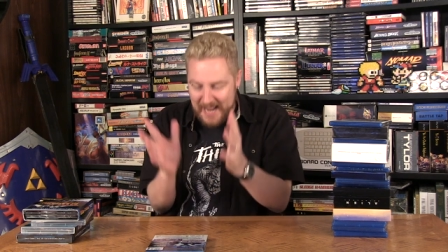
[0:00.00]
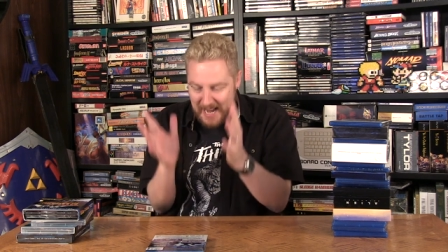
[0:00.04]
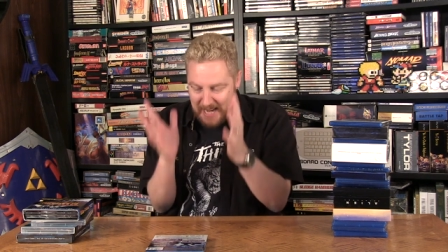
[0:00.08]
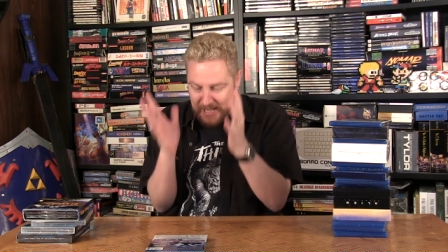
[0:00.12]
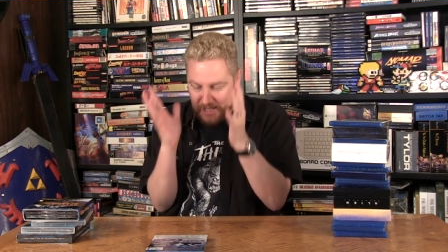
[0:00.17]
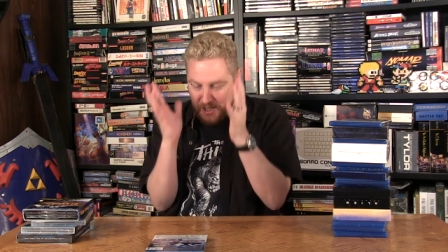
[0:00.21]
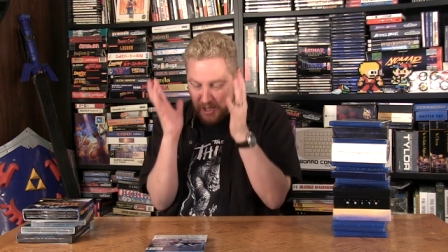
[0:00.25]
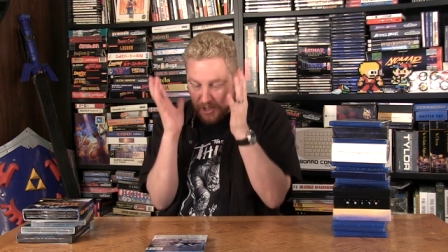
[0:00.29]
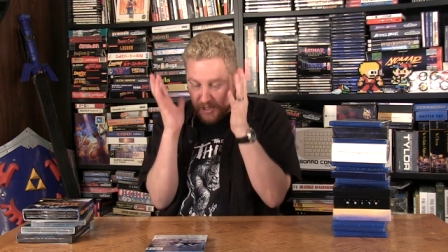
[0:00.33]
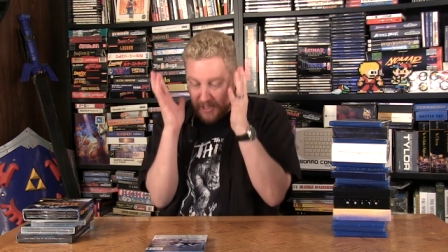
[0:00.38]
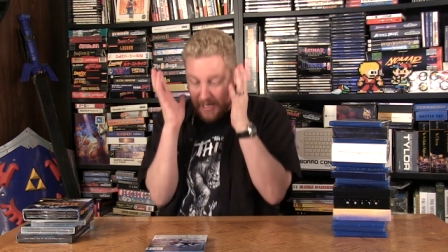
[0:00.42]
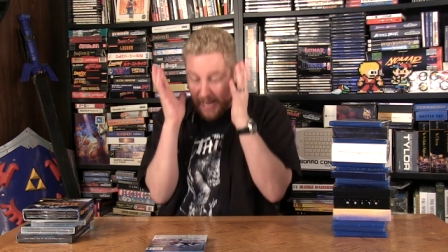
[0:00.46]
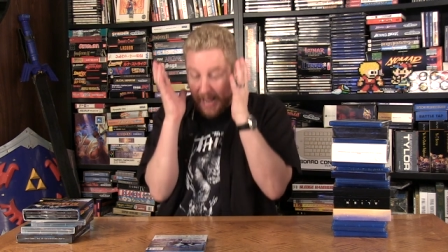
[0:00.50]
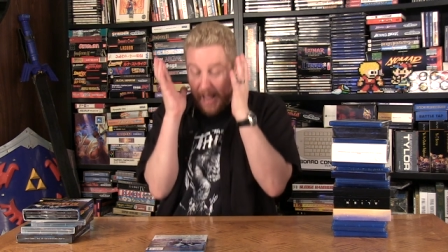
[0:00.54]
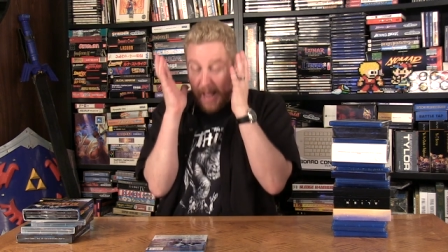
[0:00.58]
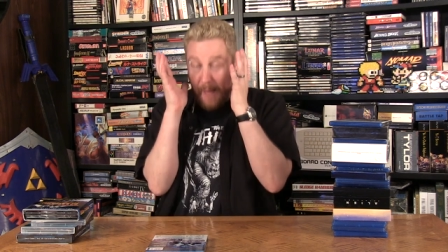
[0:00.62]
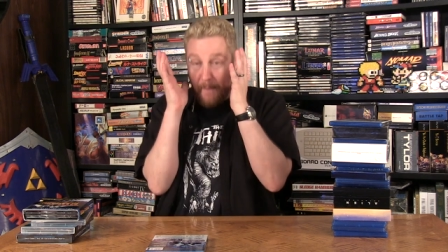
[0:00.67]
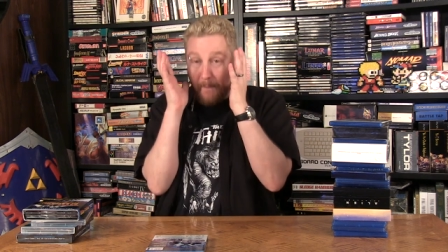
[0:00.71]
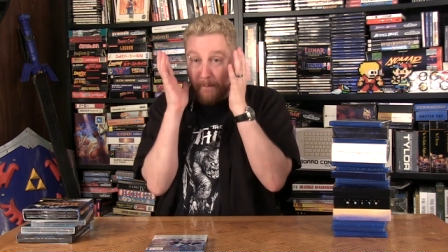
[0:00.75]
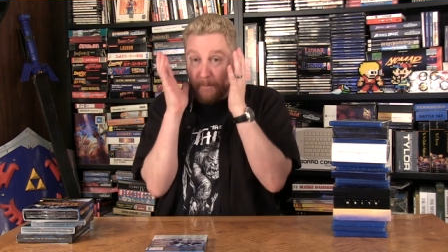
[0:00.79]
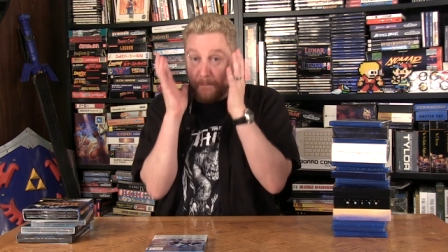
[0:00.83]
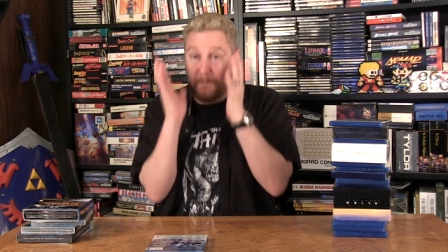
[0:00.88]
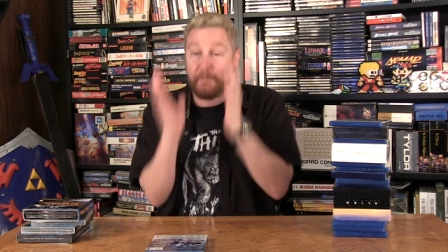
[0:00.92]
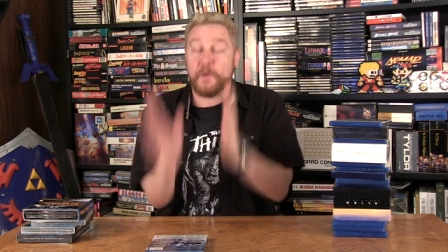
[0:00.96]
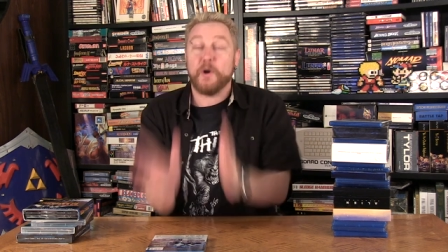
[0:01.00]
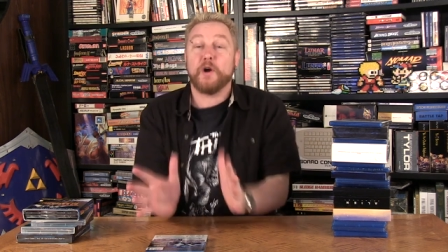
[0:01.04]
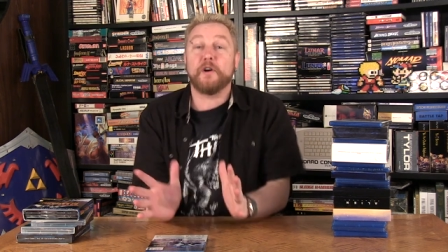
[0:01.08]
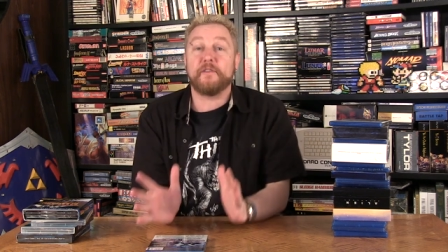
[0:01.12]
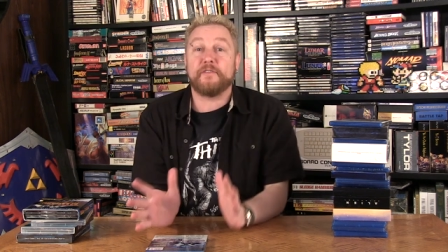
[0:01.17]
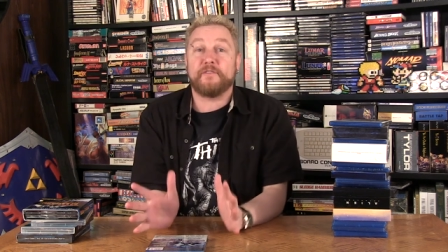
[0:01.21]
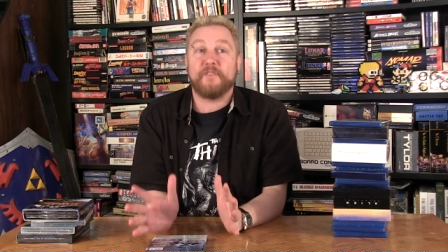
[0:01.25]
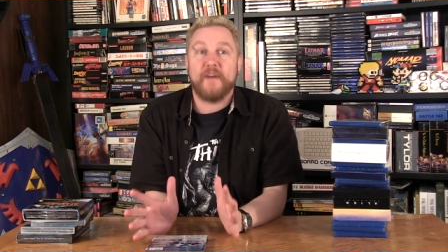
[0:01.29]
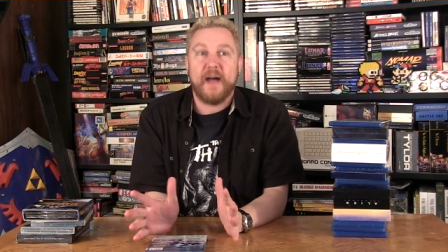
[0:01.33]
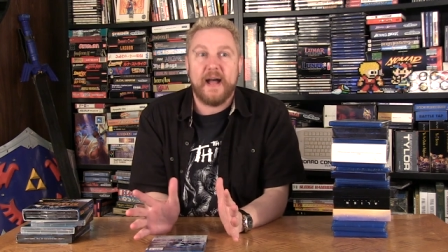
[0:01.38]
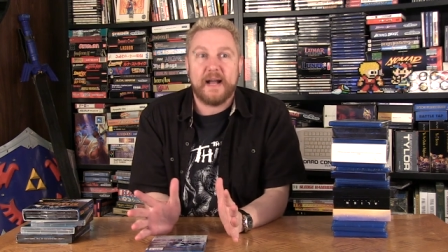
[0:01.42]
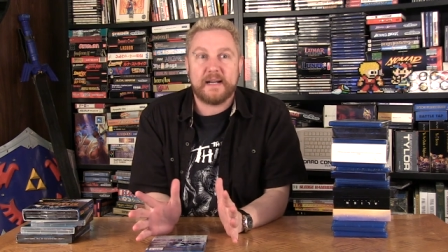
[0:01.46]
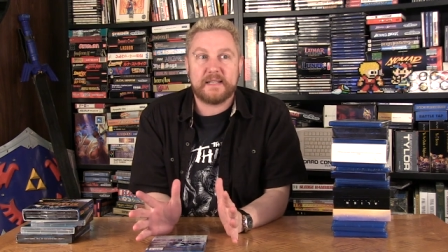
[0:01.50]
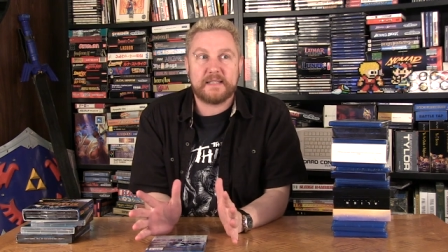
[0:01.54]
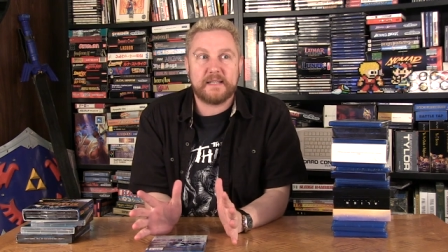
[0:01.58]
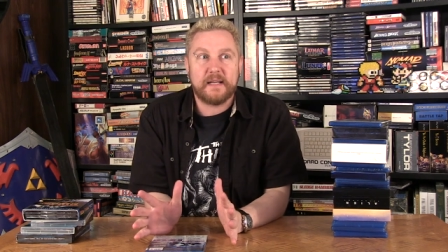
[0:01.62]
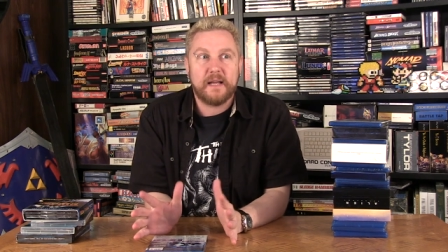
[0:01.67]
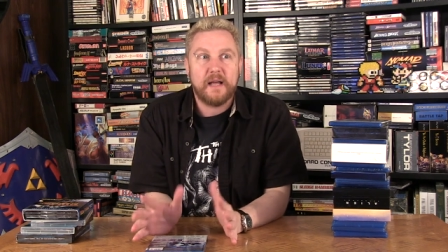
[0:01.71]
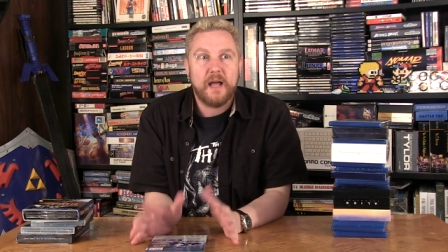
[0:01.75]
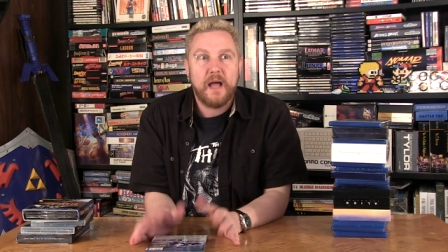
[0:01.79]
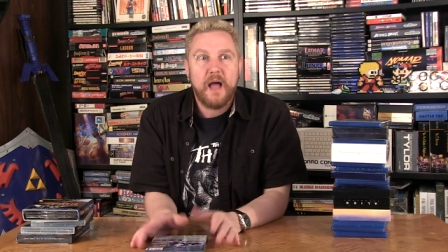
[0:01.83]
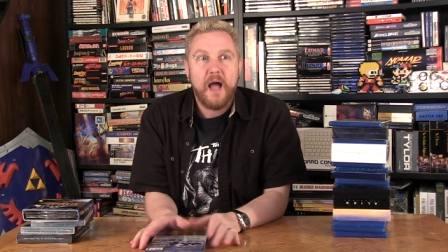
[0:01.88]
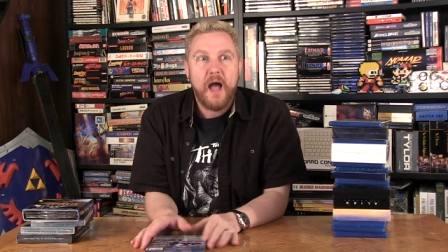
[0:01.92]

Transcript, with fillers: It's just perfect